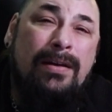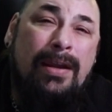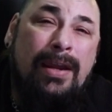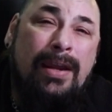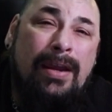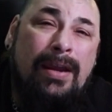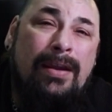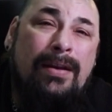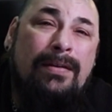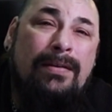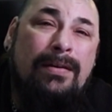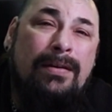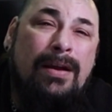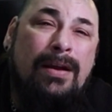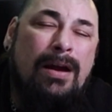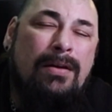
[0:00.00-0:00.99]
And
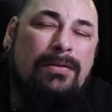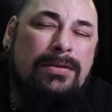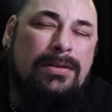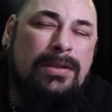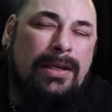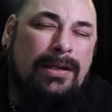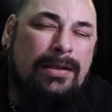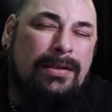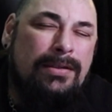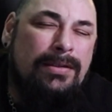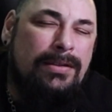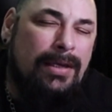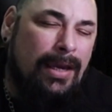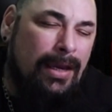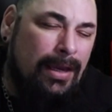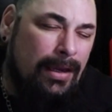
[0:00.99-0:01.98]
I was like, dang.